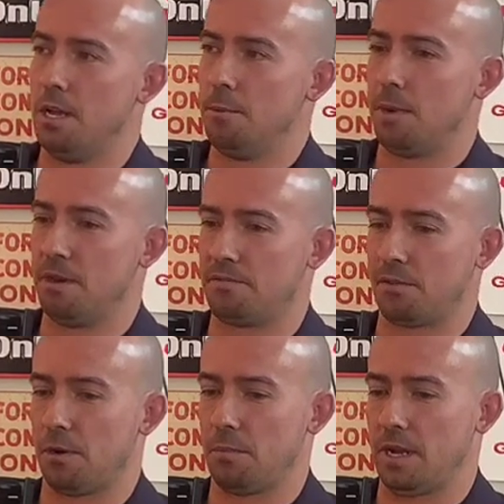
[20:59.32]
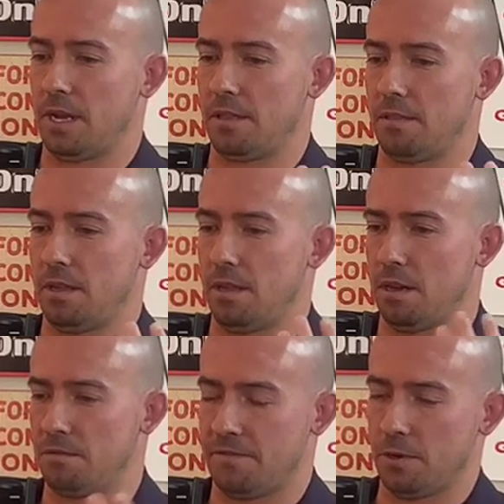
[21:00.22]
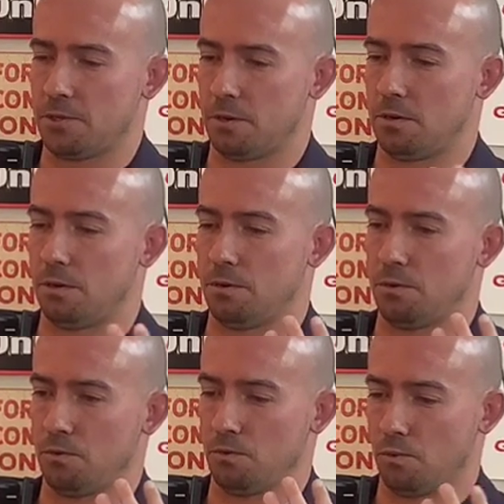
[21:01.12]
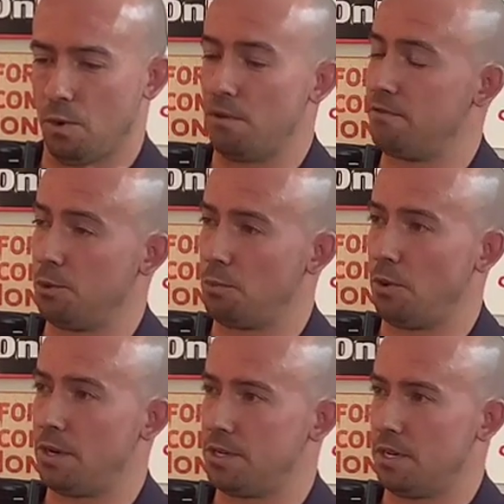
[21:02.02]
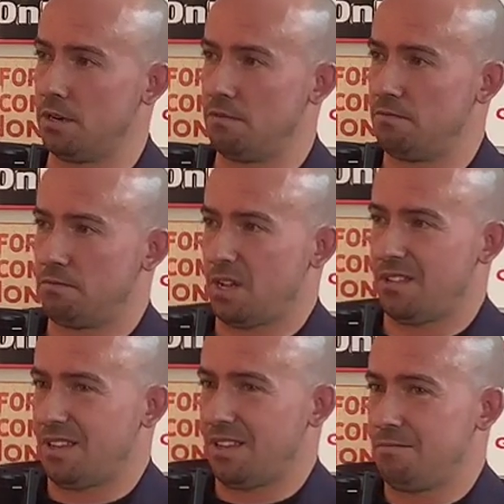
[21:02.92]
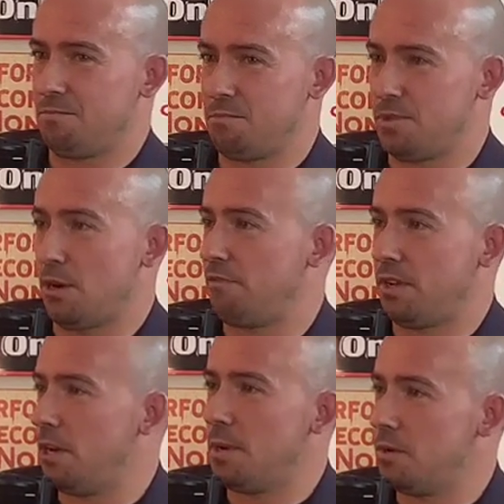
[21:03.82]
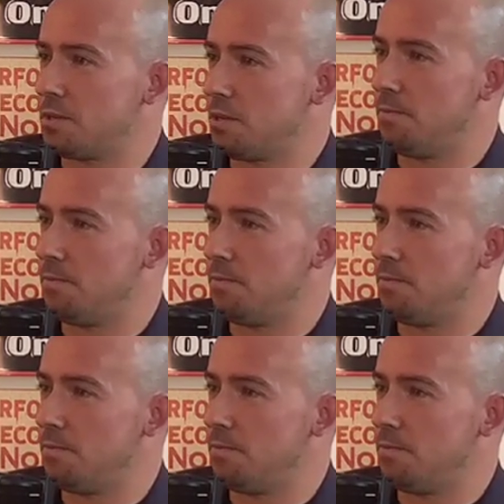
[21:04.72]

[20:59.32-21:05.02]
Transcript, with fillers: but from like the unfiltered raw viewpoint of kind of like a selfie almost,